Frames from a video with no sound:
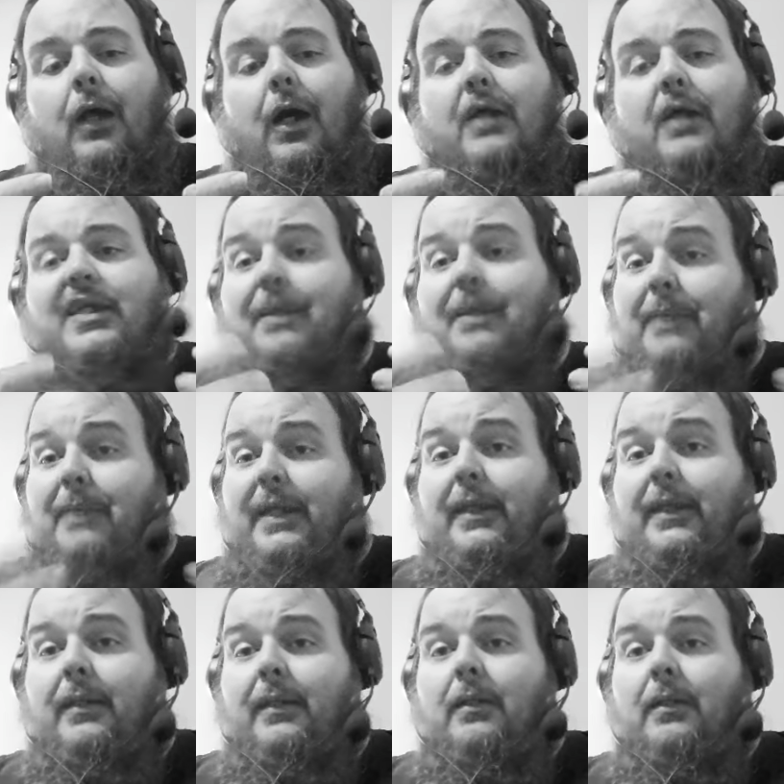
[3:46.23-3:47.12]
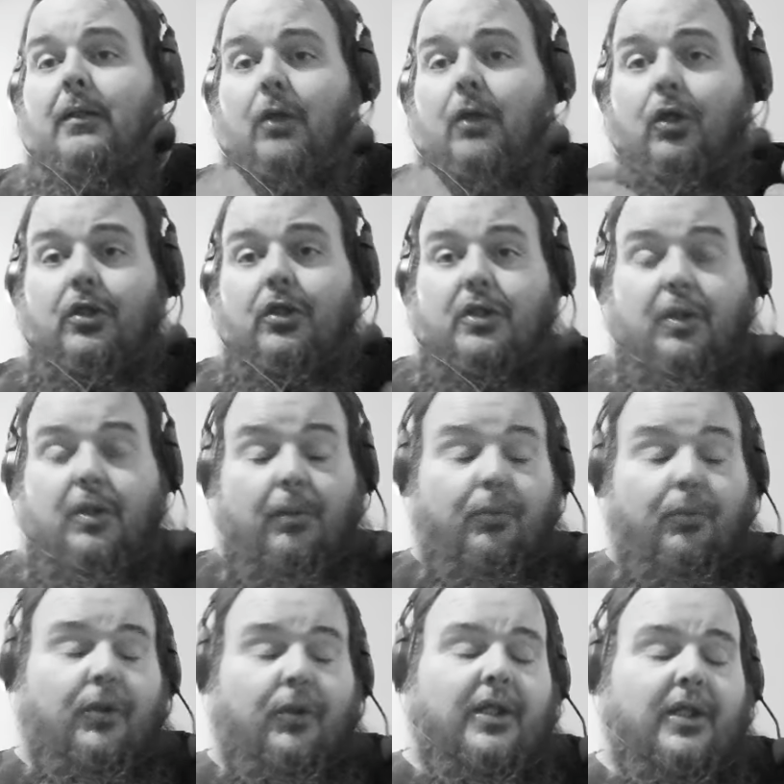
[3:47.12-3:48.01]
uh, Sabine her
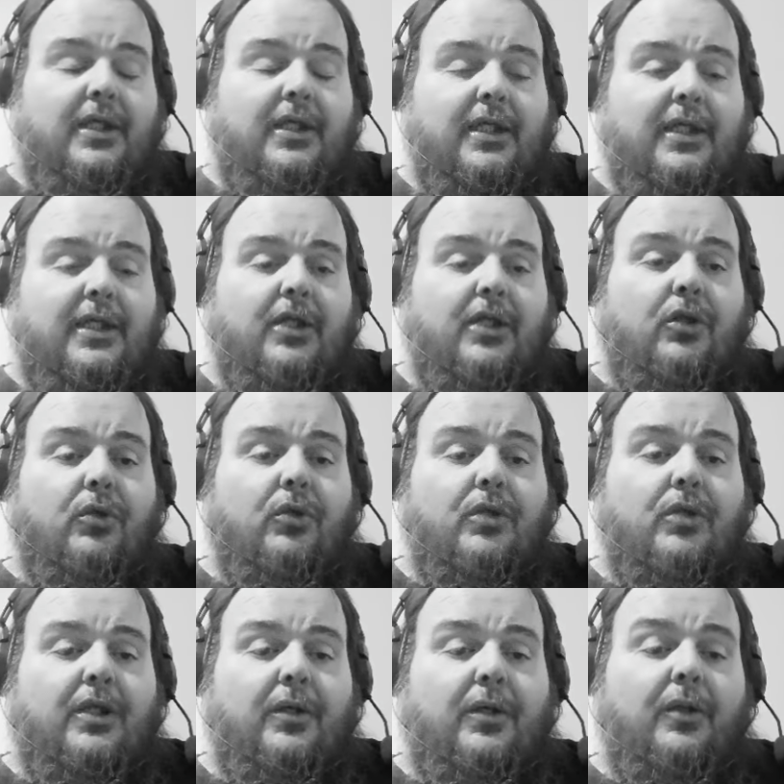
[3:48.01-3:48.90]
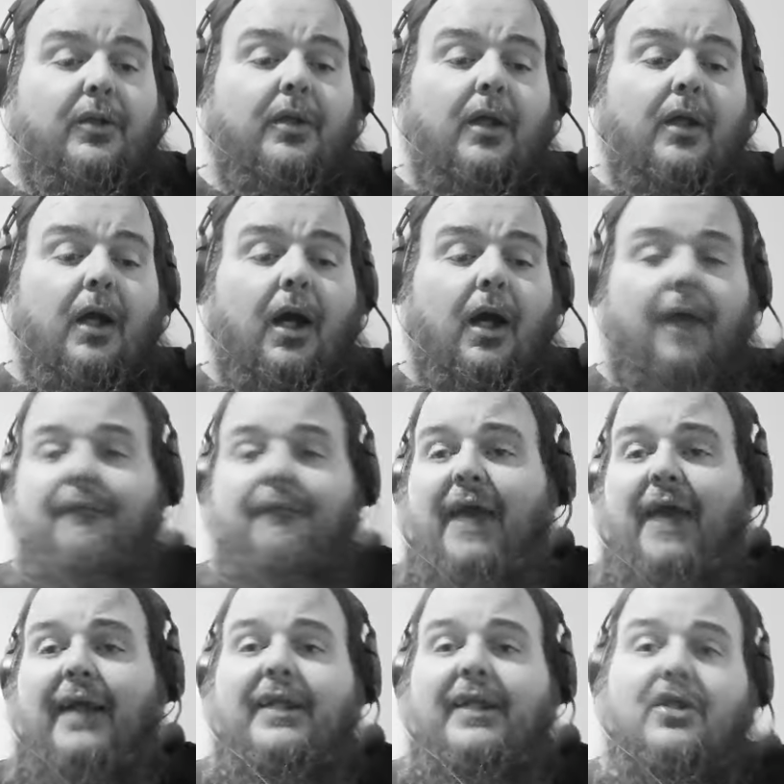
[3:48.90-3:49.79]
apprentice gets introduced there. Uh, in
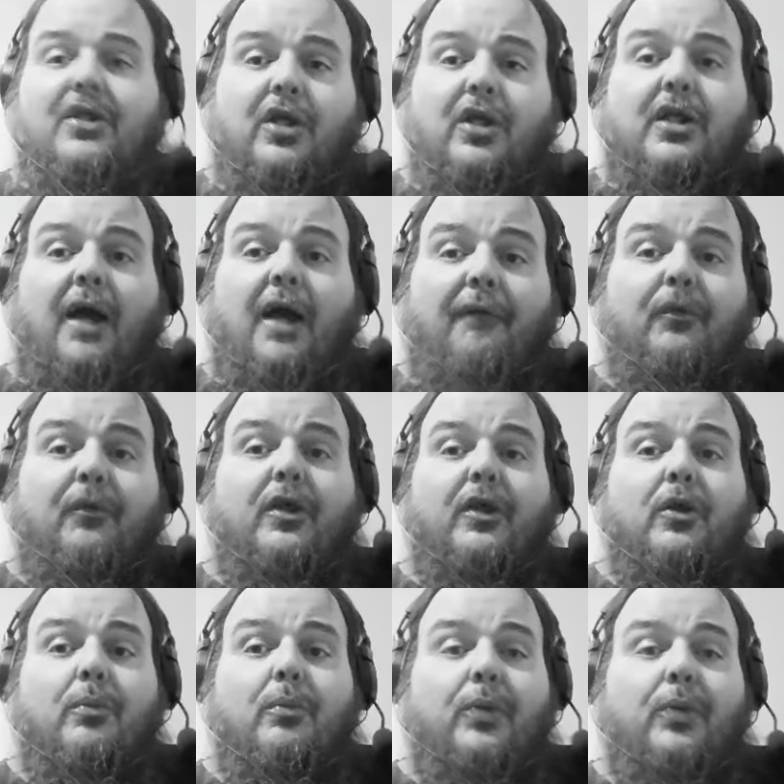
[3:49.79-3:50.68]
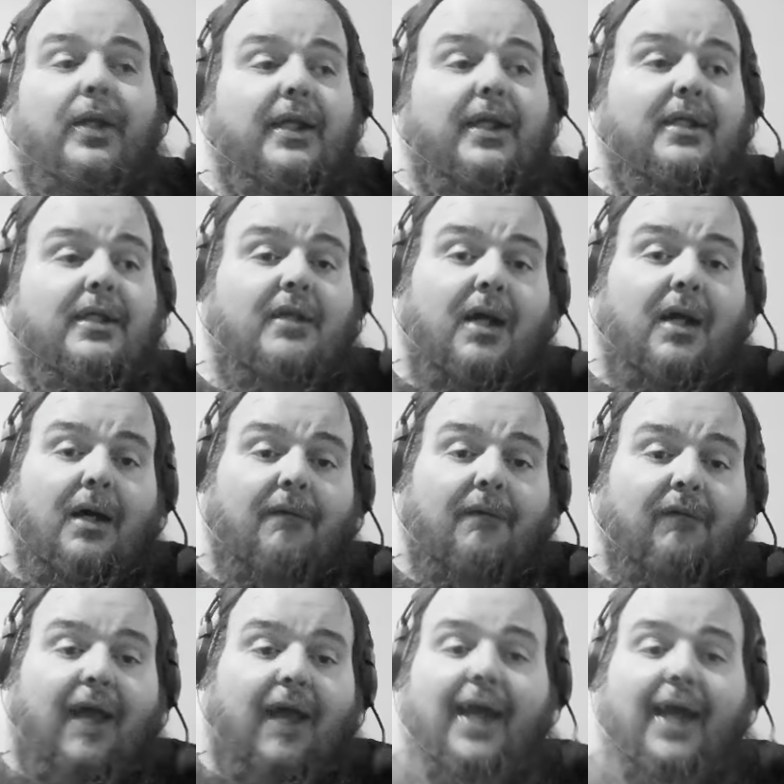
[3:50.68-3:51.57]
fact, it starts off with her apprentice
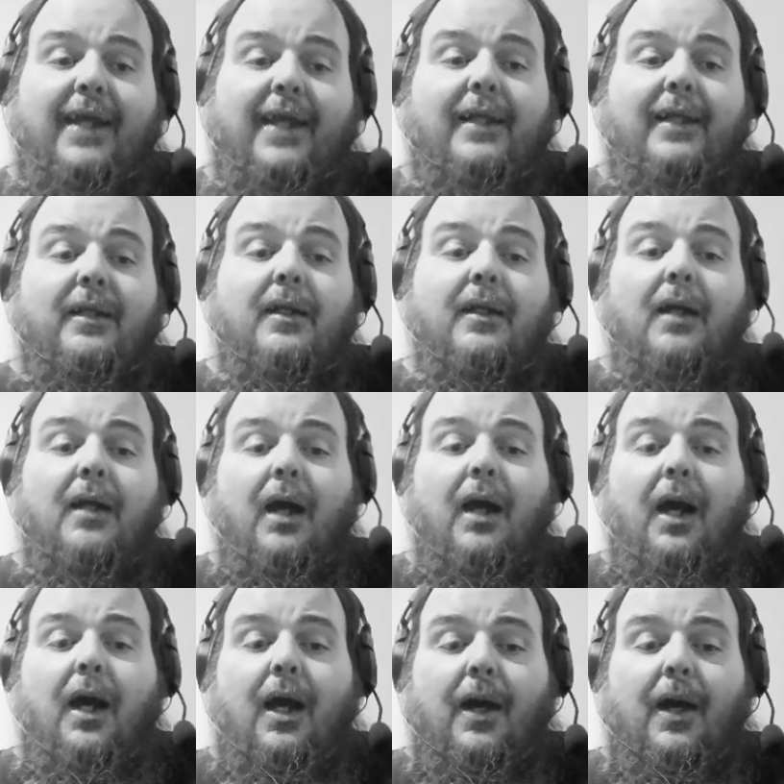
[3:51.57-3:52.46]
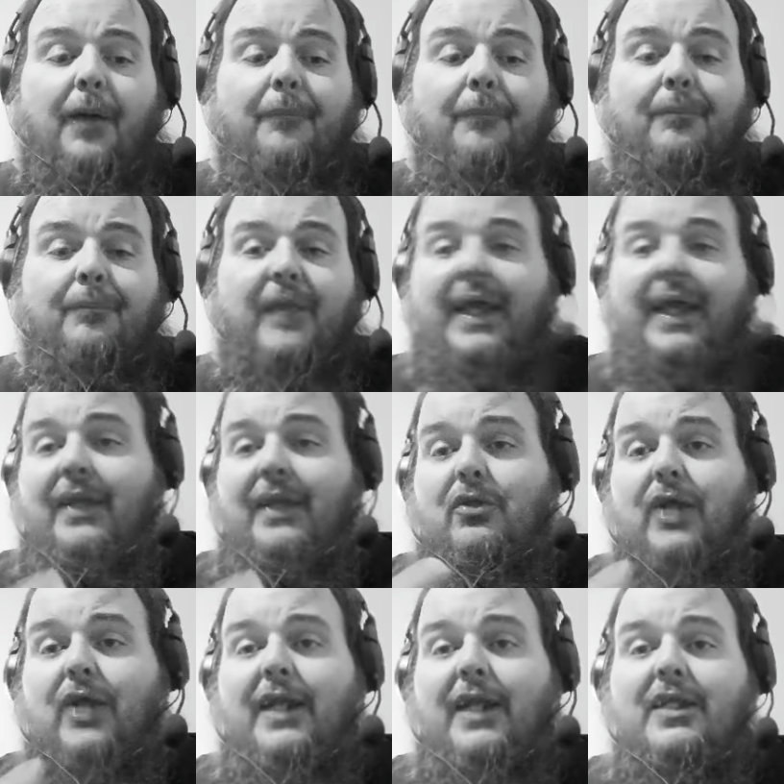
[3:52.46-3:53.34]
uh, flying, uh, and
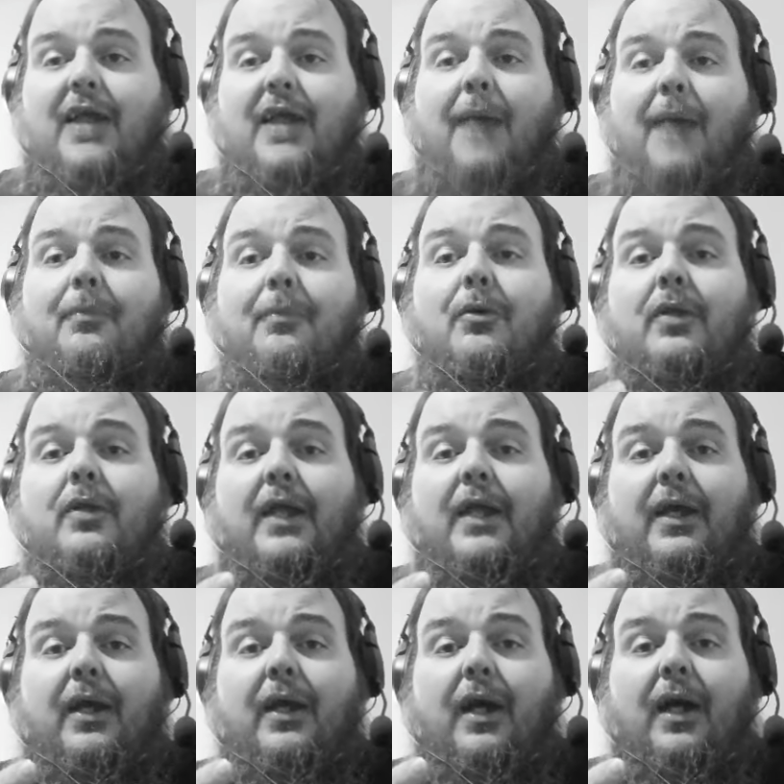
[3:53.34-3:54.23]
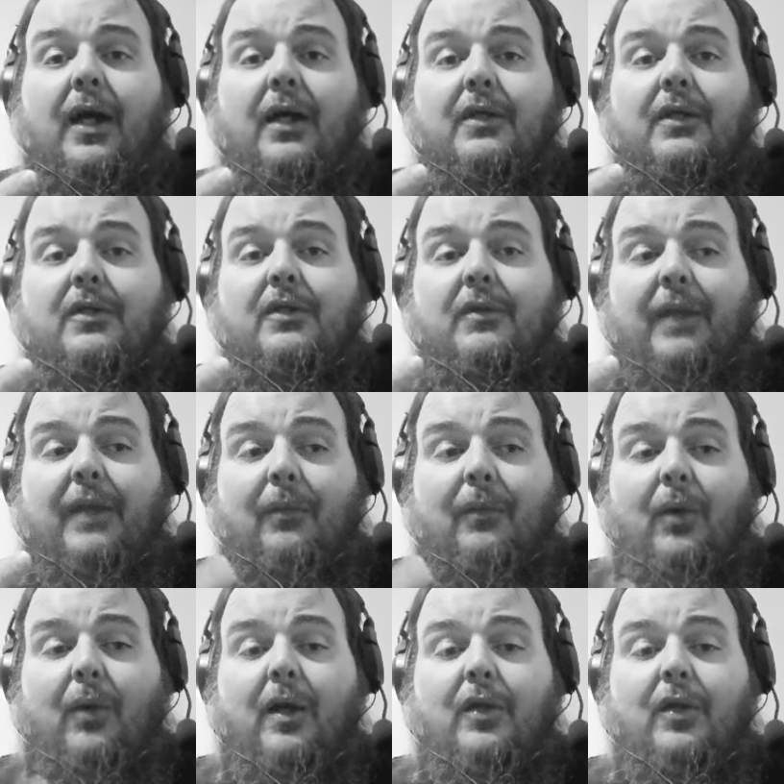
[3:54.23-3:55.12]
they're trying to stop her. They uh, they
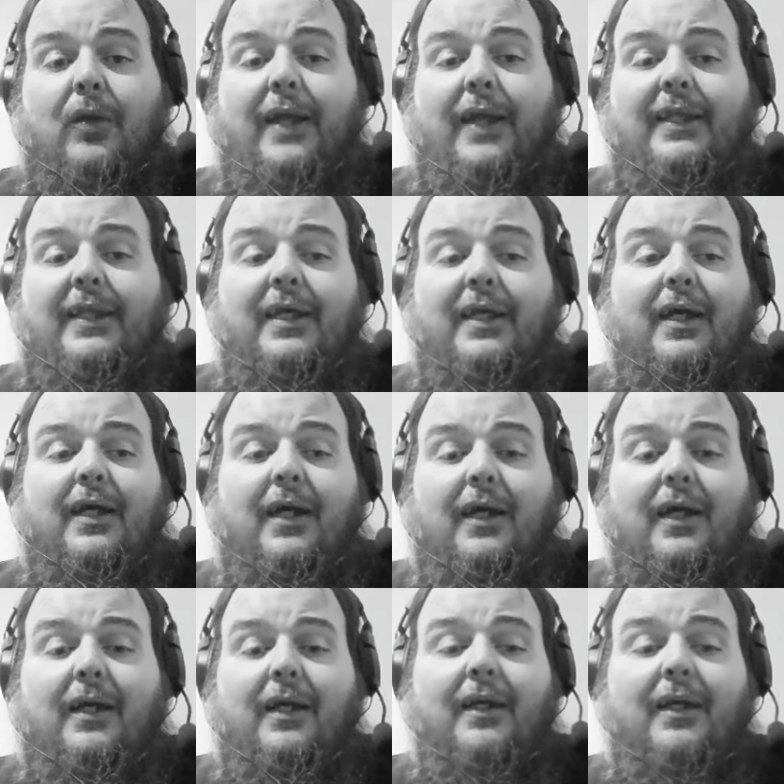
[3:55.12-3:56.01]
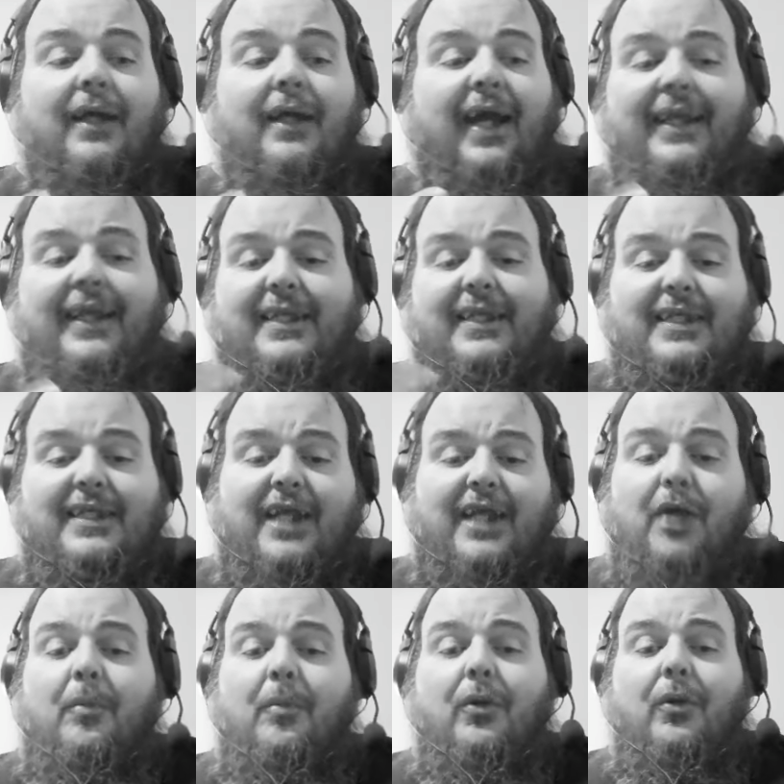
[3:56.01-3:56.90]
want her at the uh, at the
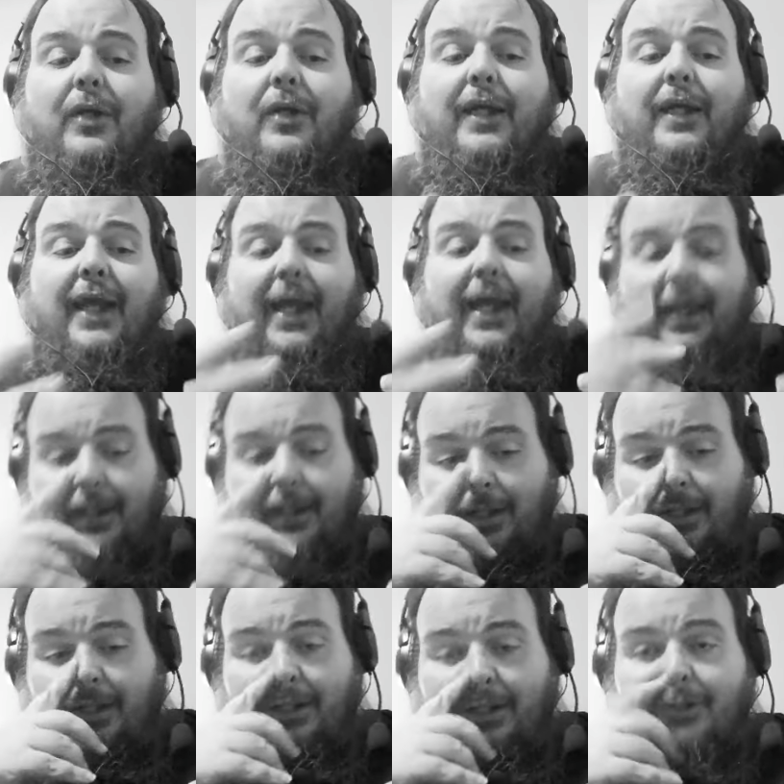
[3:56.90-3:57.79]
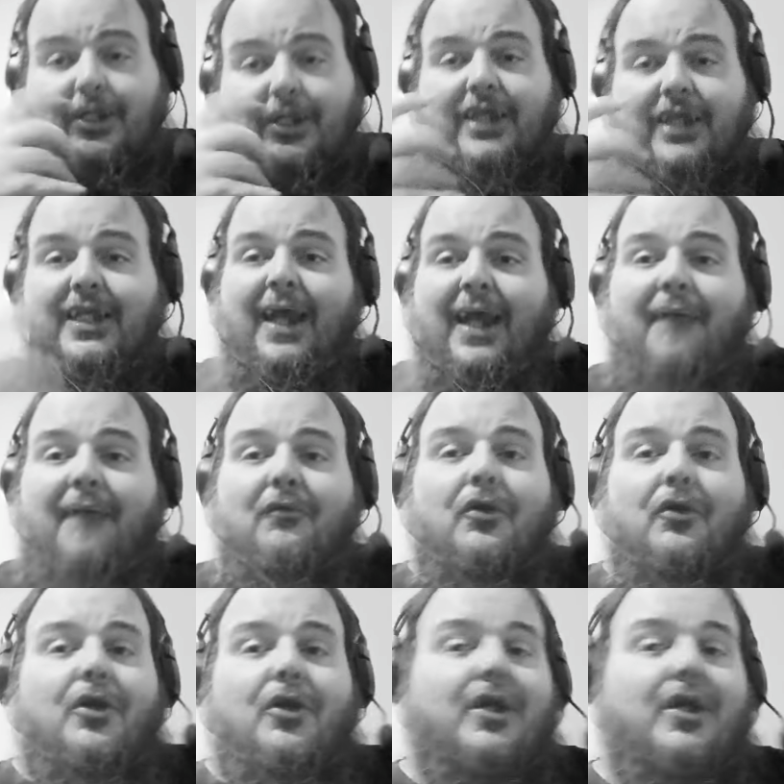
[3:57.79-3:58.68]
ceremony, and uh, they're chasing
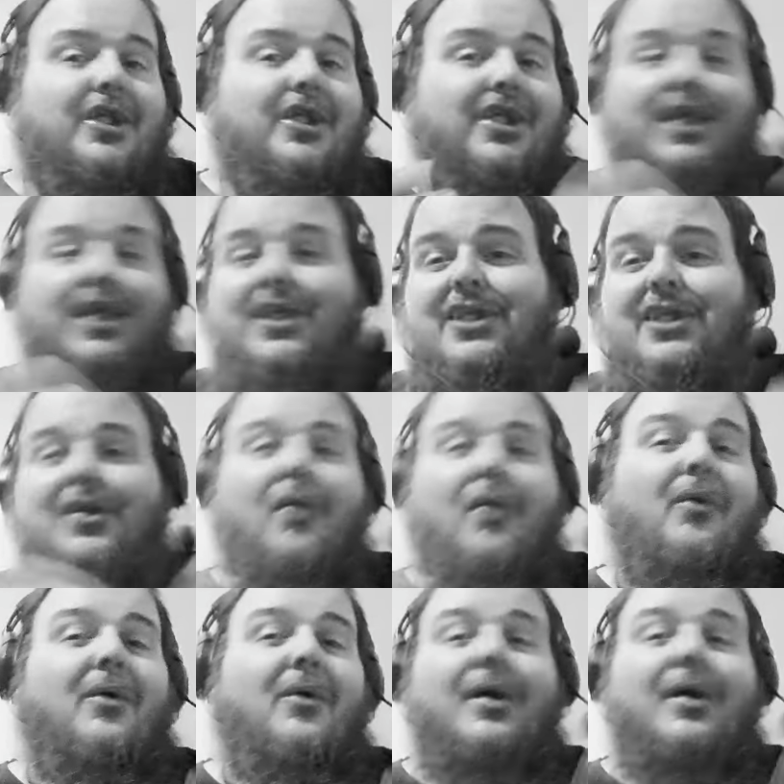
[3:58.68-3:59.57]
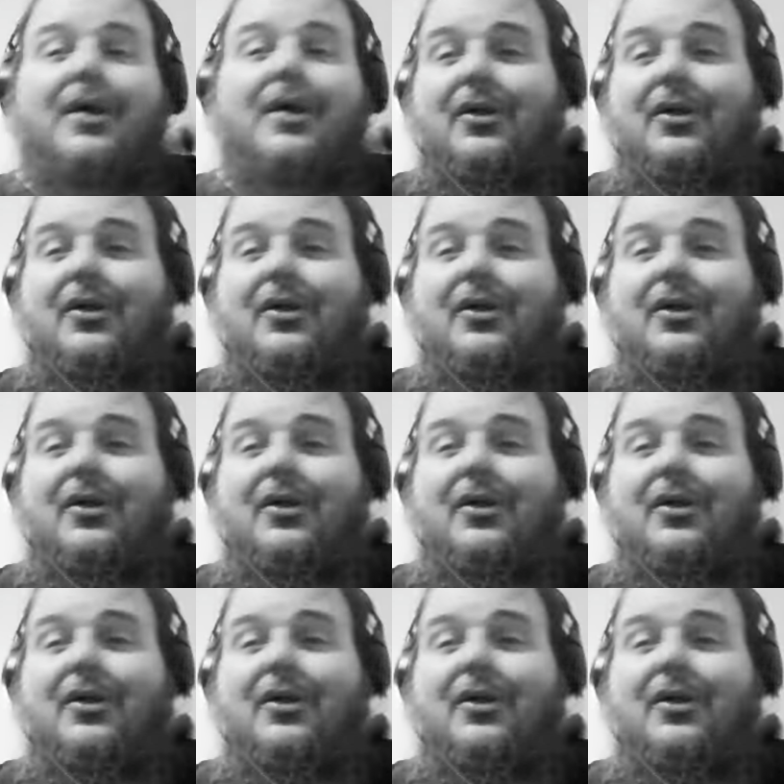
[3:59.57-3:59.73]
after her. And she does this whole